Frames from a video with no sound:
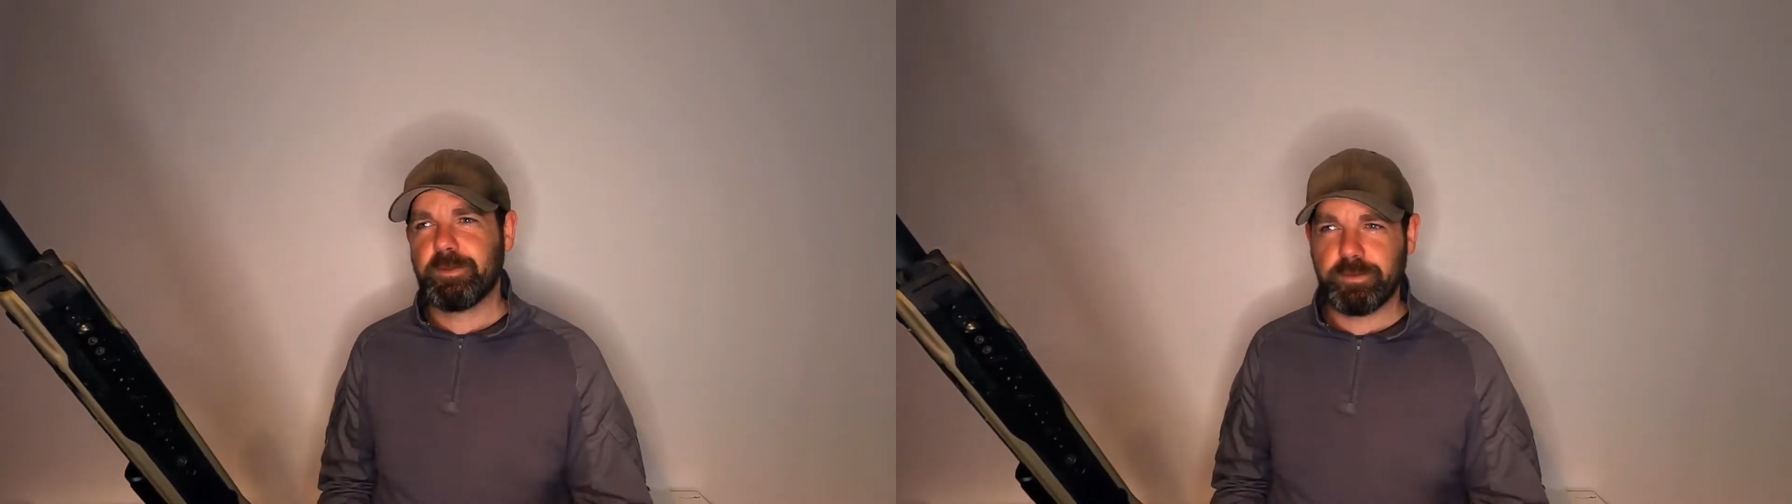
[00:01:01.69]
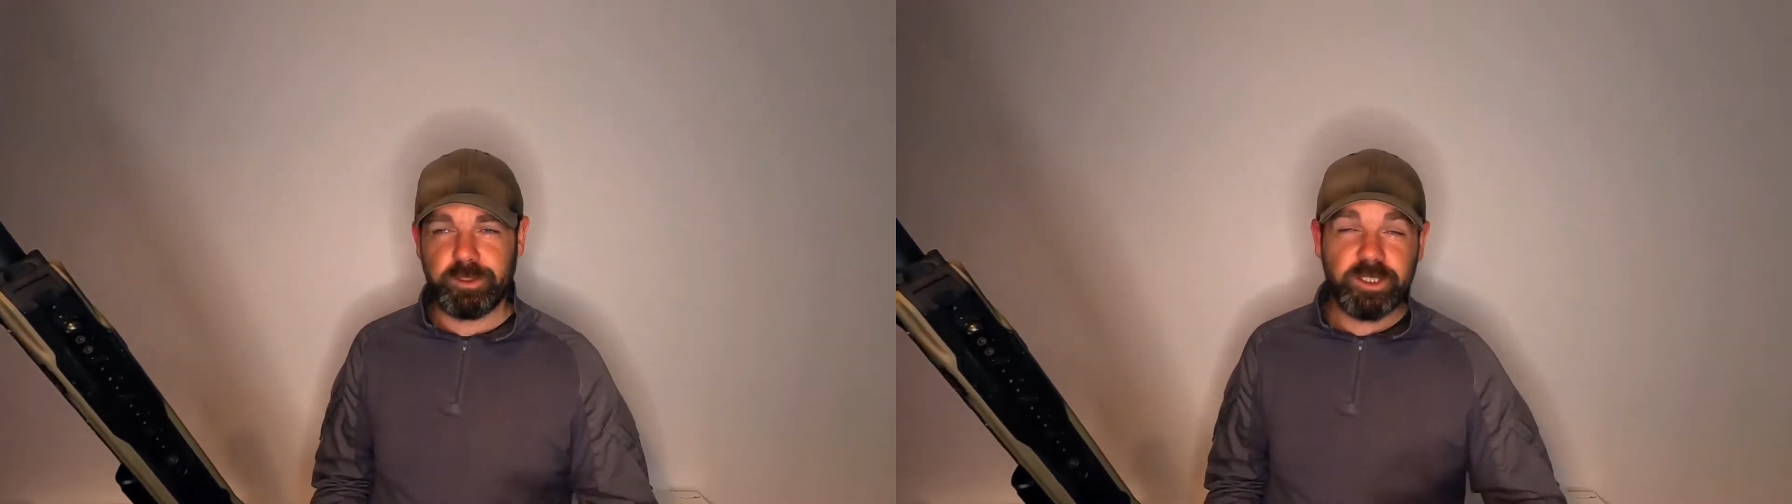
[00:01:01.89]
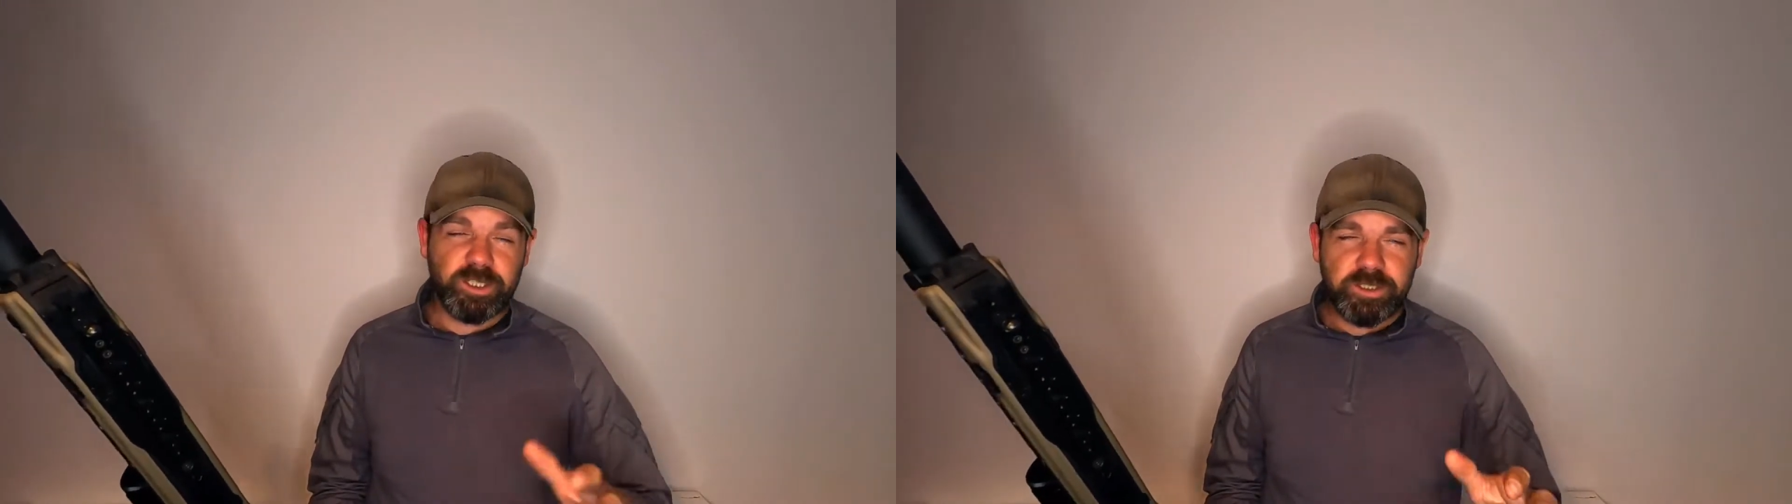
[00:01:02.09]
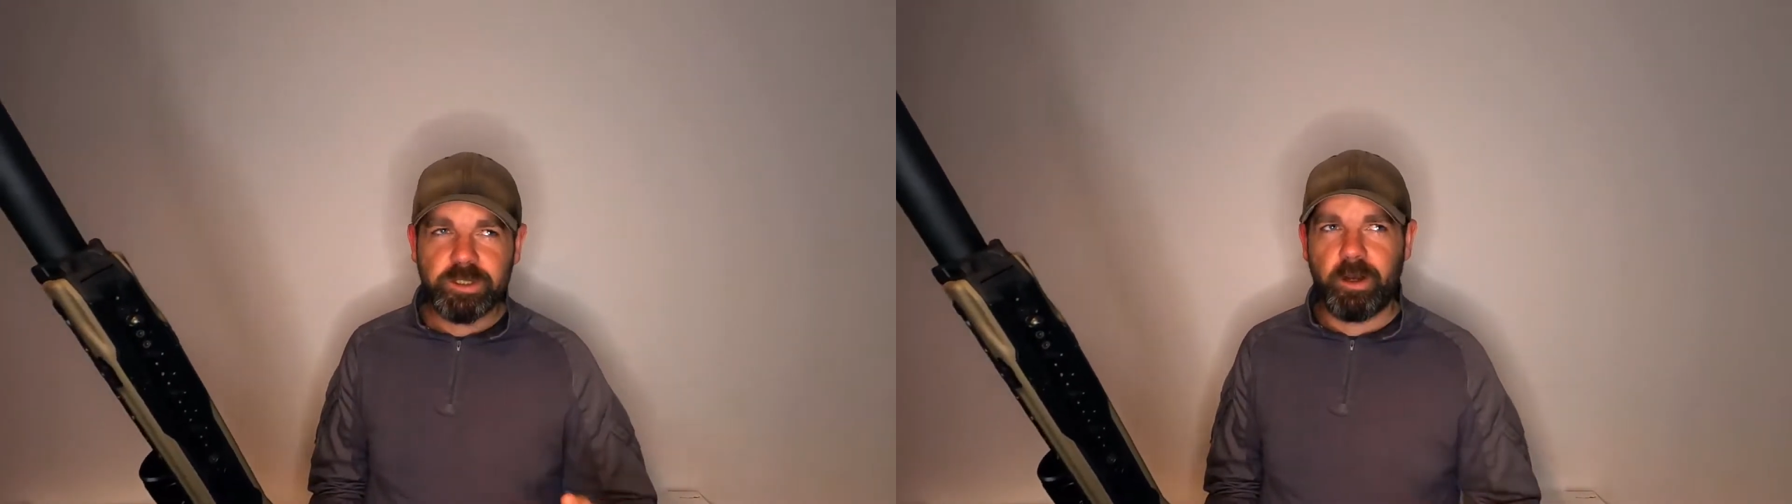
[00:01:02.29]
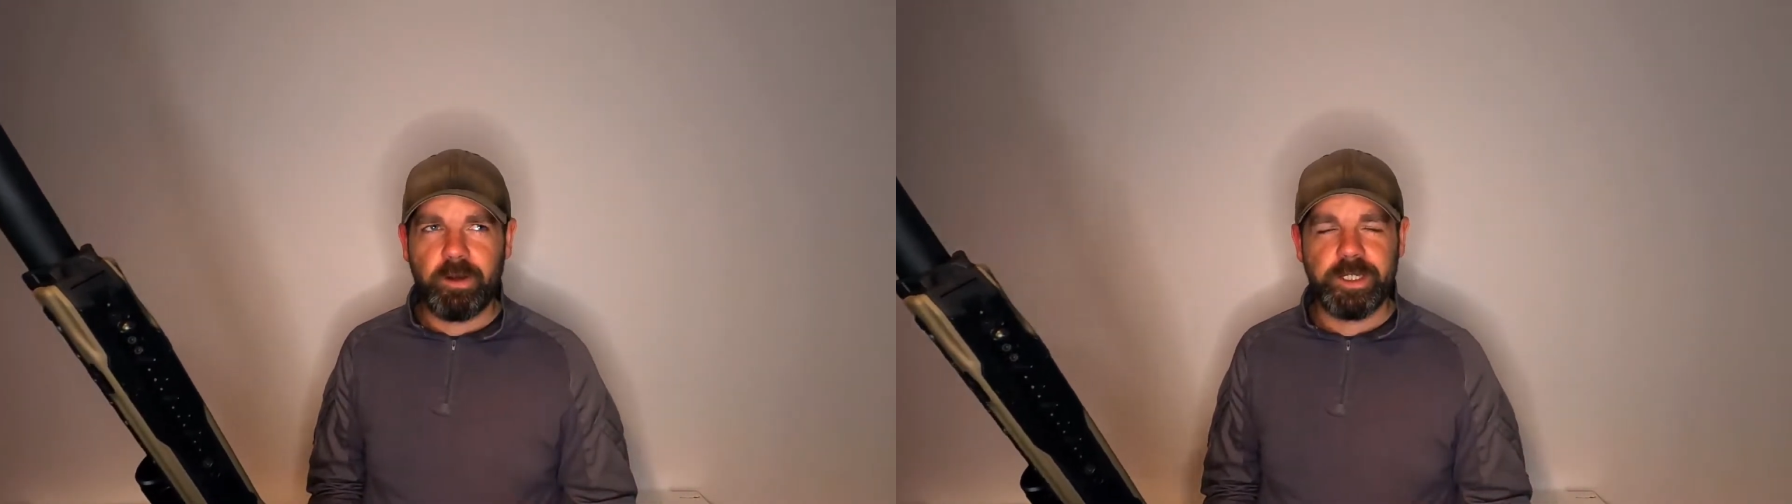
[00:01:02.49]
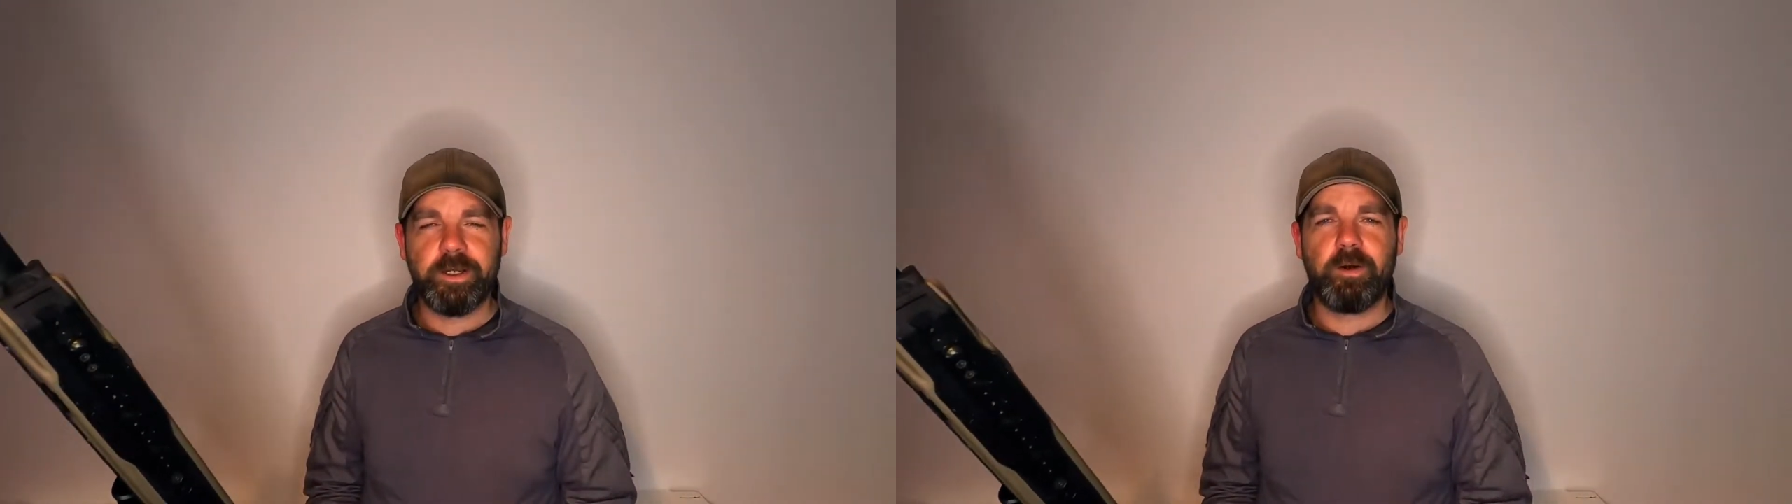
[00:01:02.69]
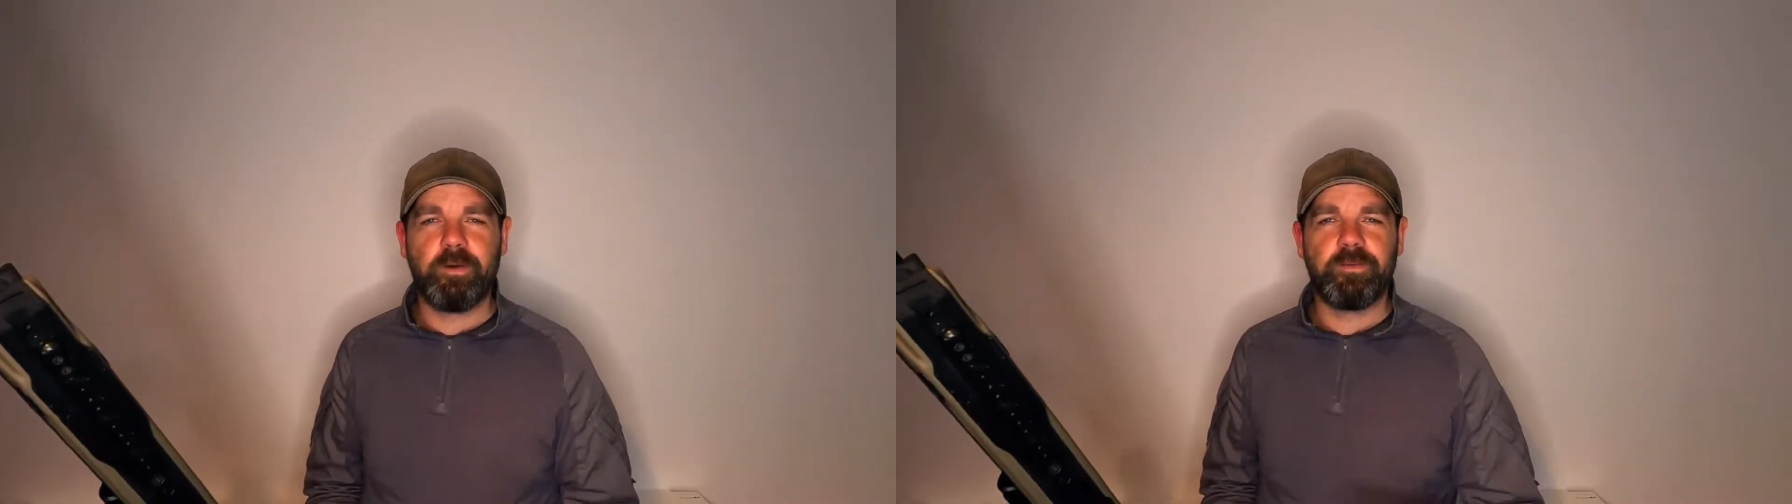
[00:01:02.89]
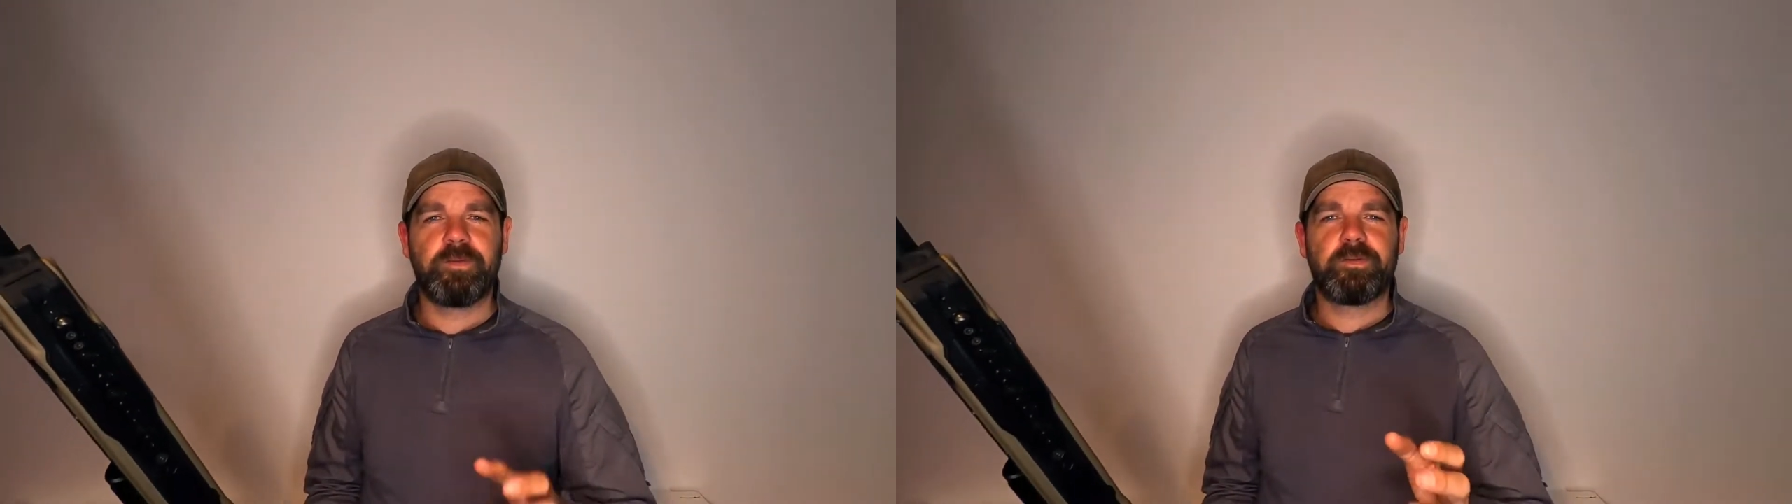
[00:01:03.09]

or just shy of